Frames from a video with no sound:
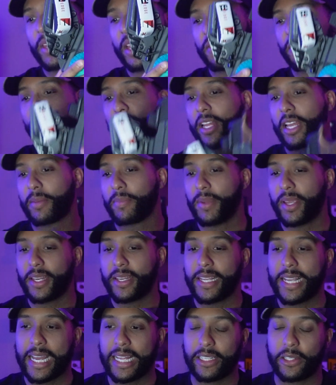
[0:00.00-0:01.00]
if you're like me and
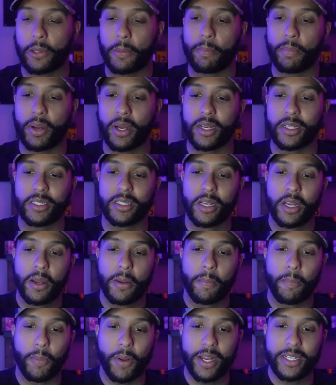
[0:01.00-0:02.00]
you got a little pudge.
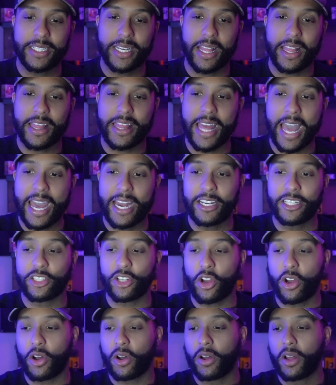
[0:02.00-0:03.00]
But that is
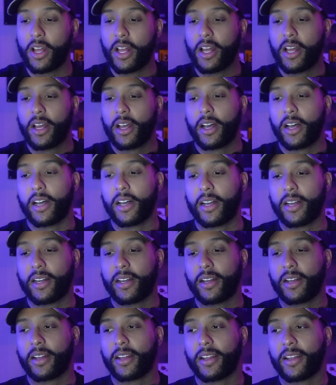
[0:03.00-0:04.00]
all.
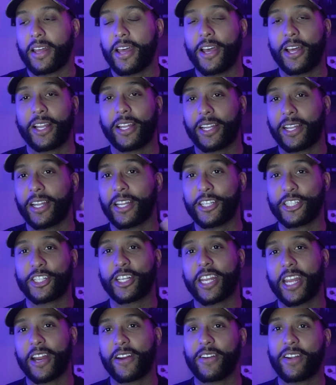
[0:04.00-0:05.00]
Leisure
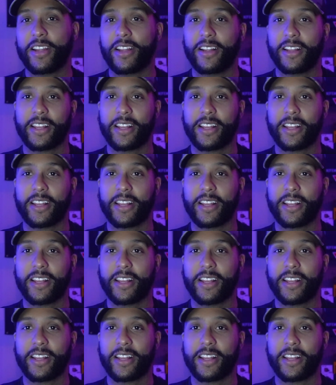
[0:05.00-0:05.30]
Carry,